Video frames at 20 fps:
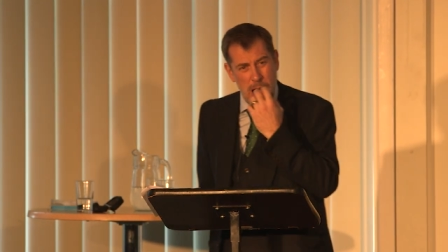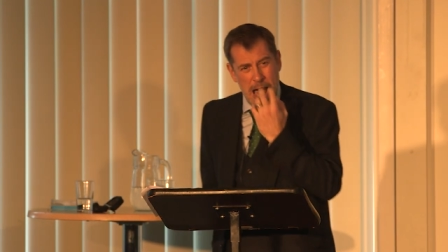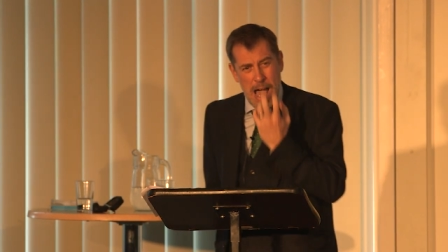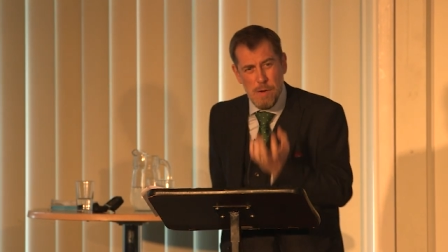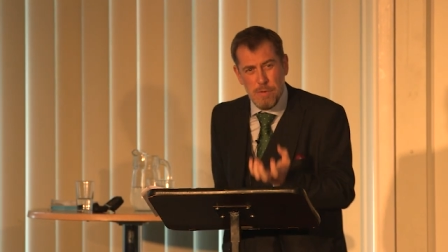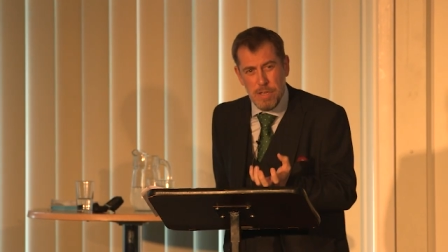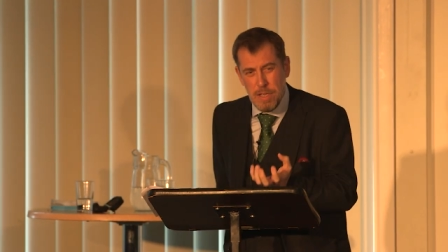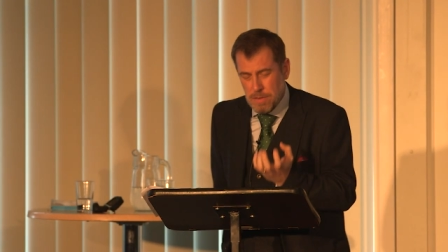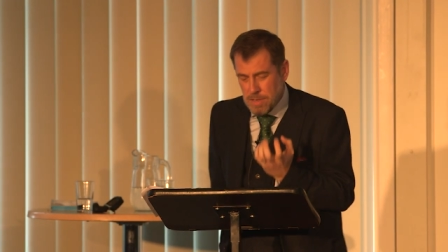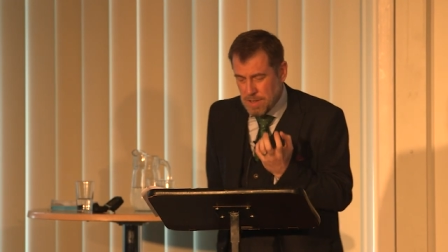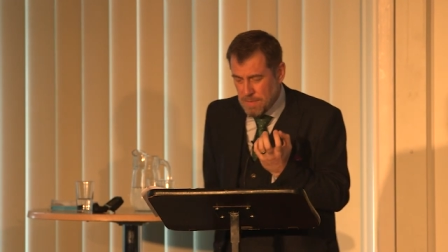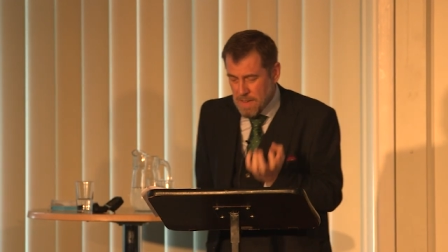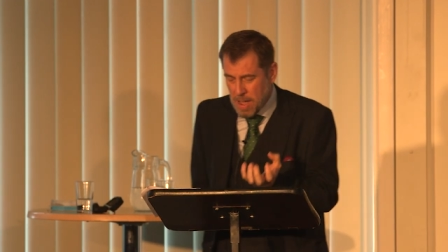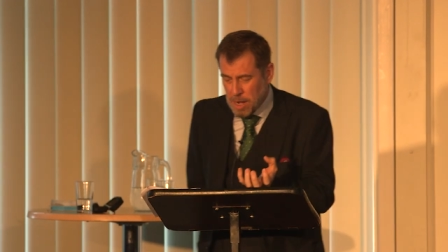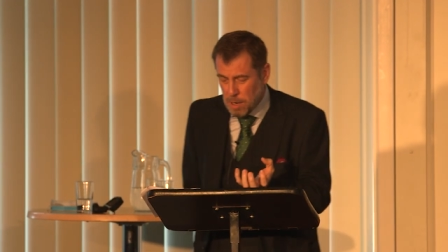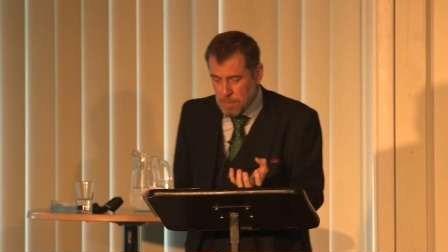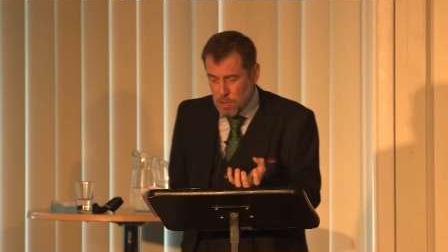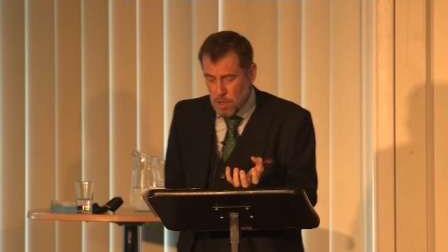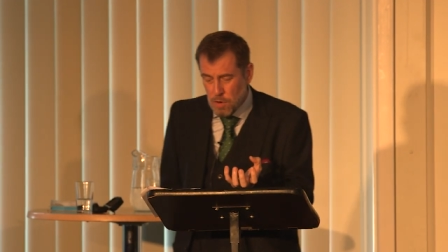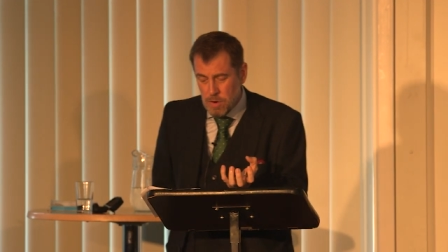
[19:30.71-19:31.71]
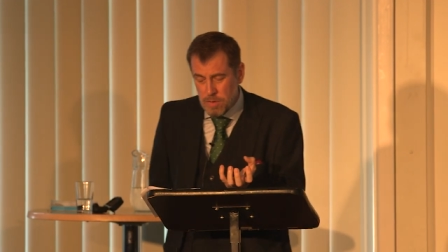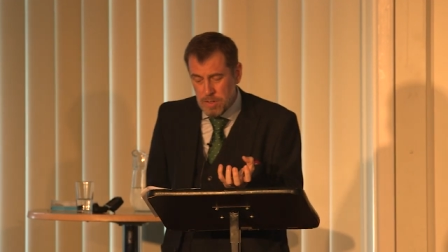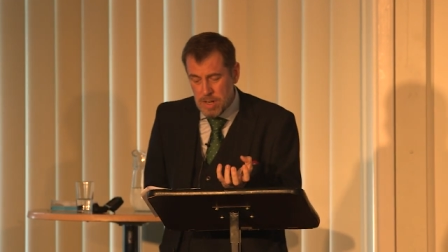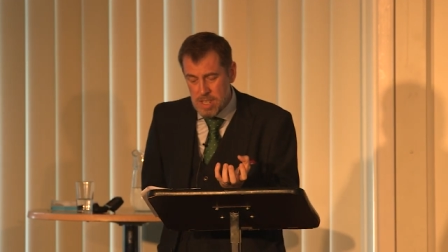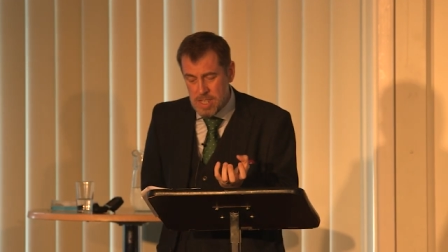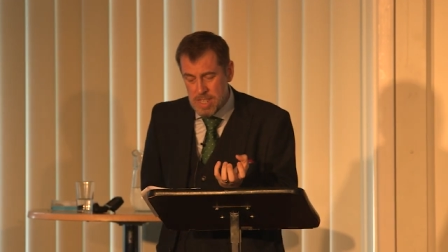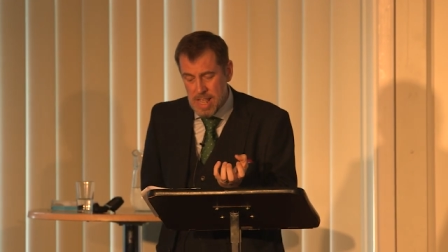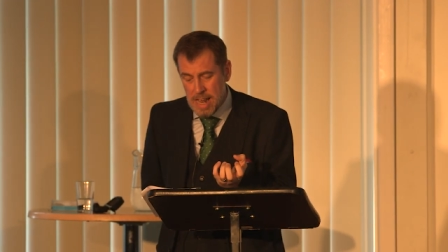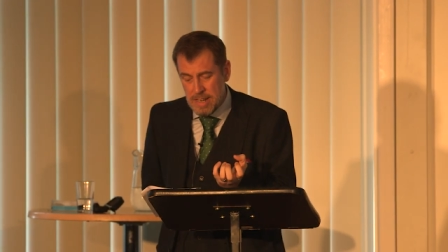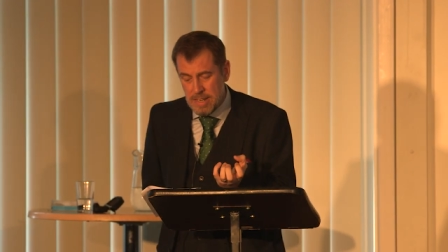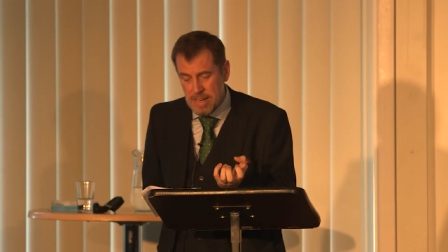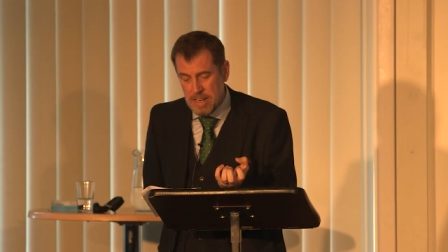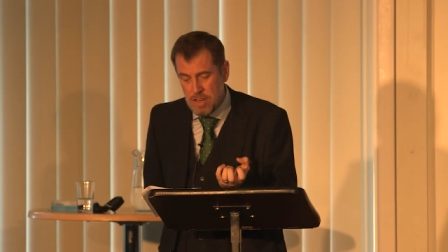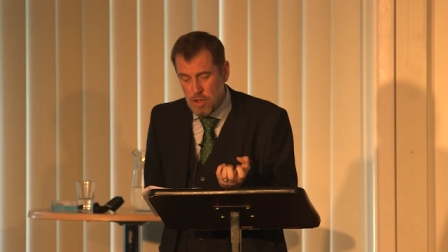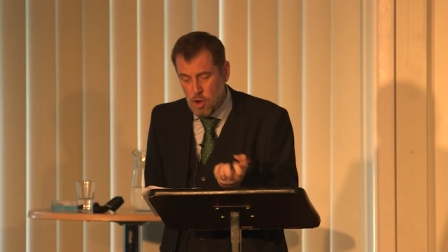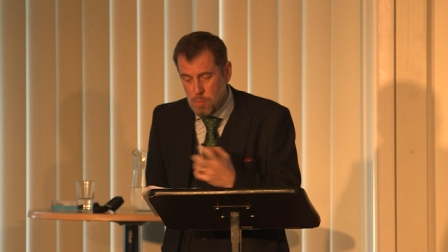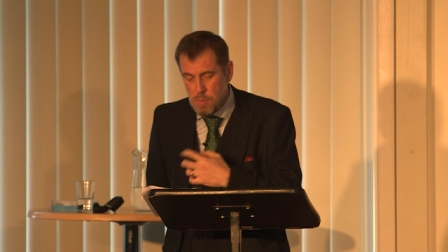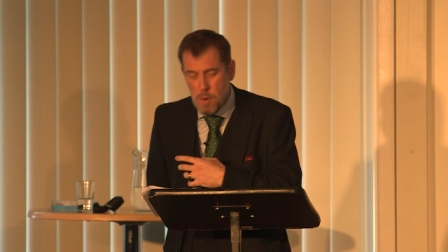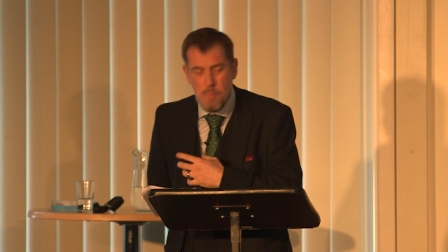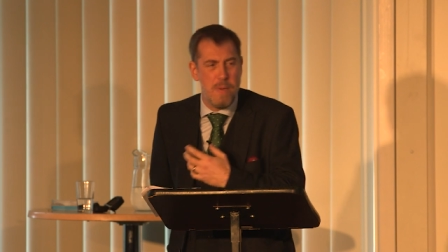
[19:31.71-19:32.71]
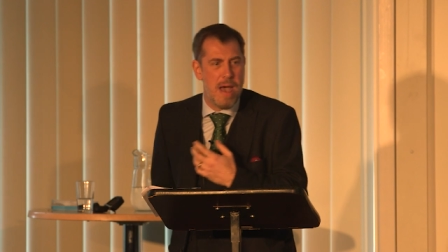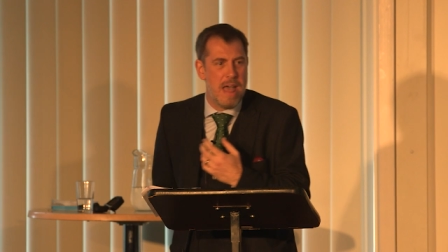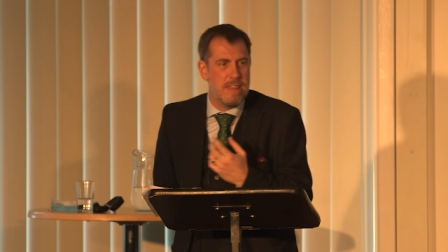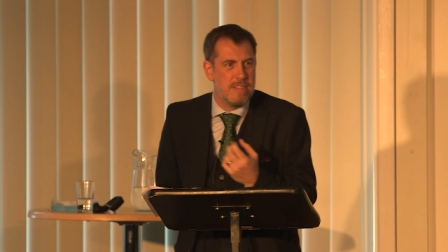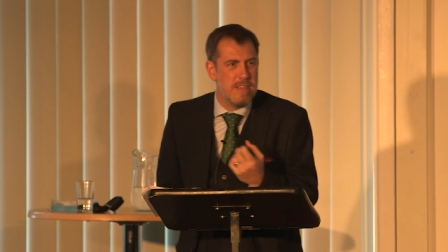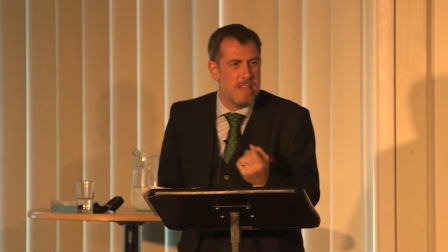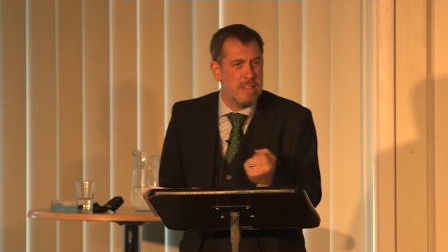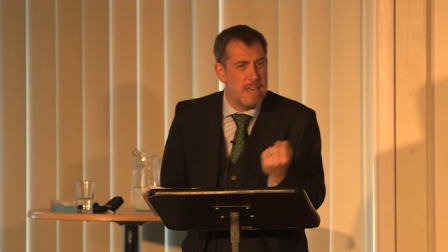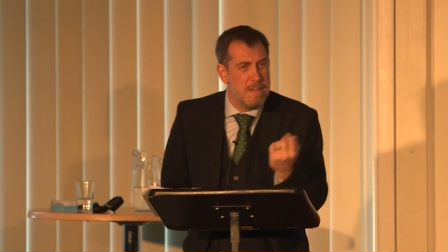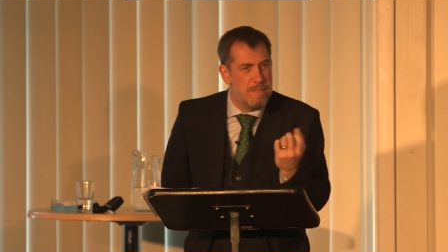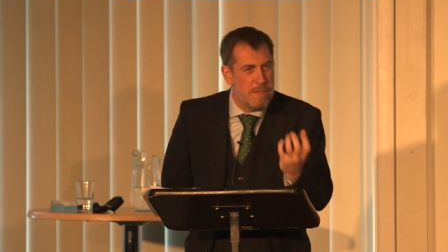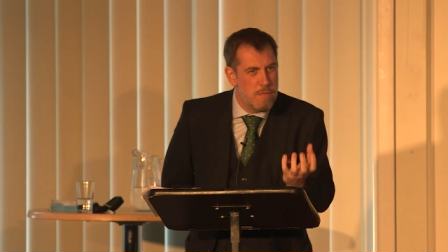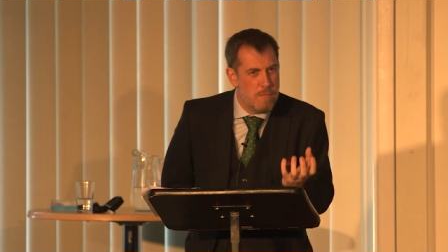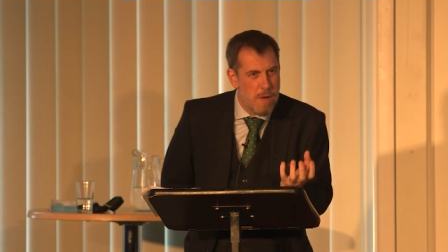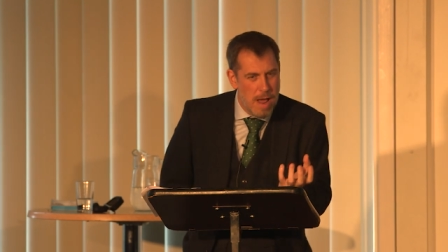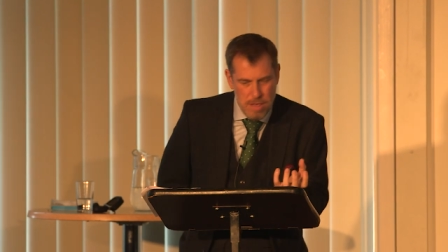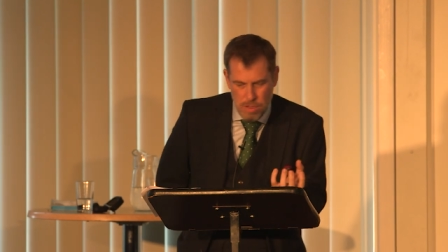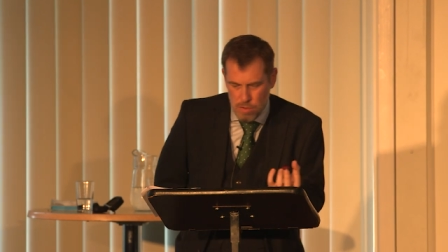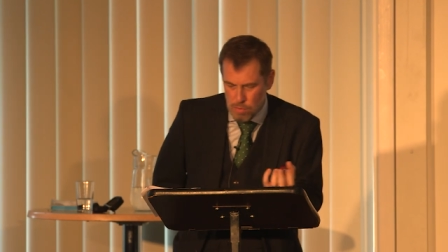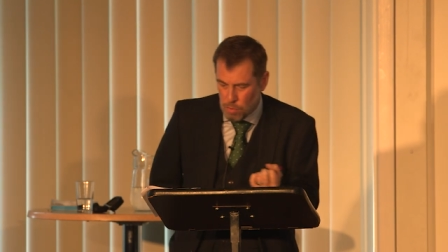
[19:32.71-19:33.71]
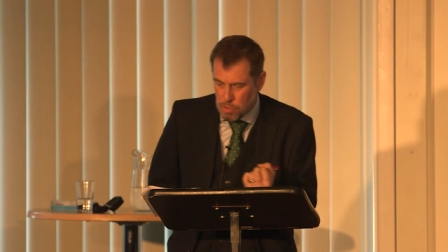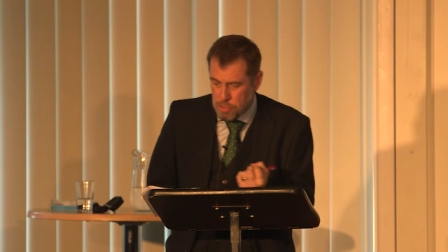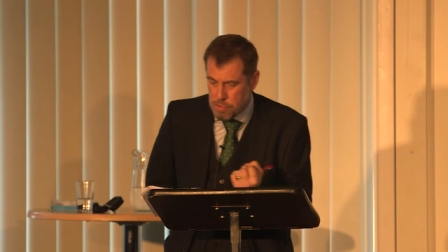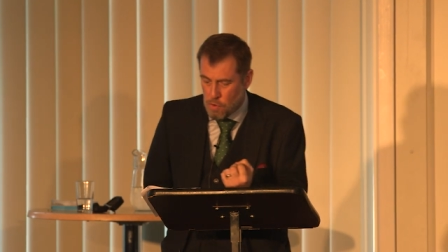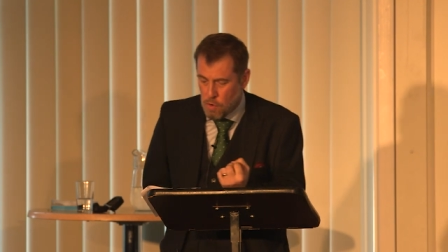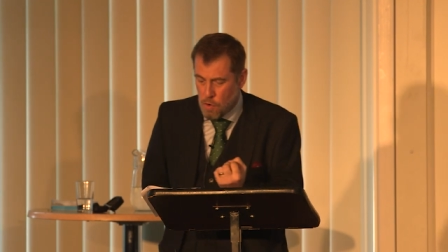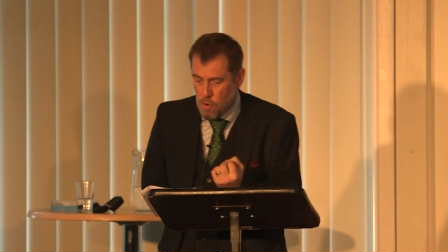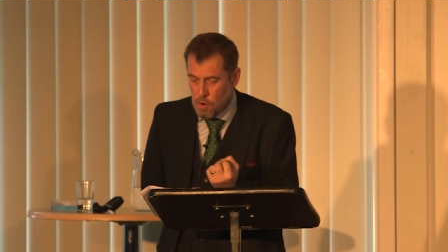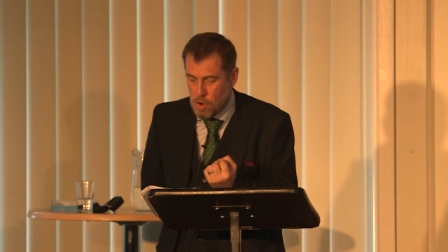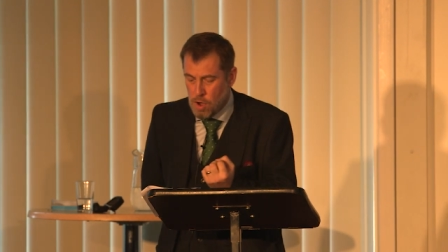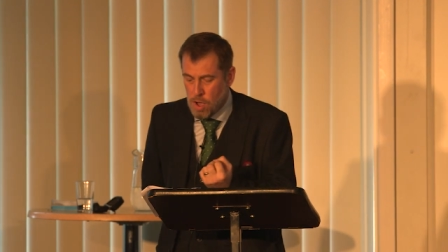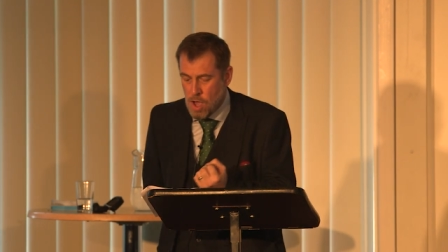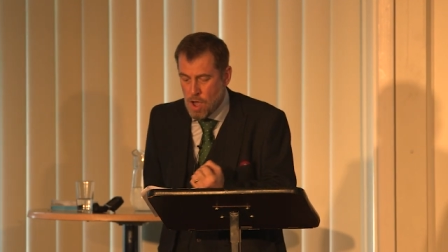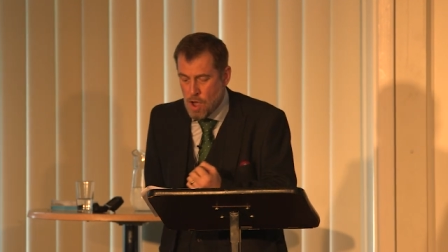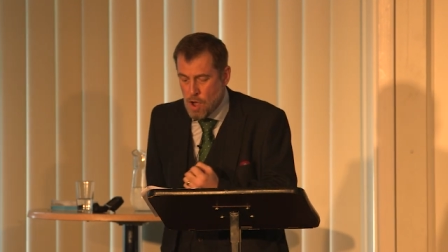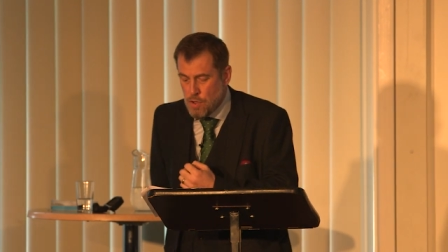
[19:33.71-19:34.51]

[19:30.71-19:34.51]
how you develop your understanding, your propensity for rational thought,